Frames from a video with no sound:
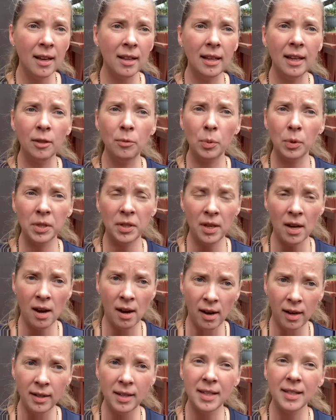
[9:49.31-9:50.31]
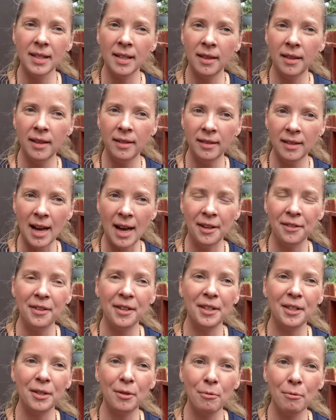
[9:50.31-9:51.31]
it was the hardest and the
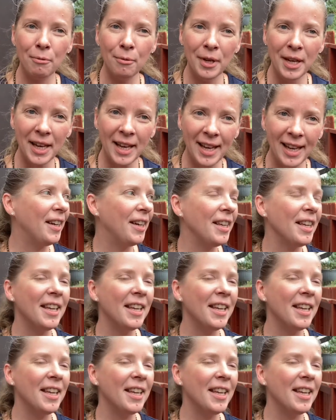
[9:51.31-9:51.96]
toughest week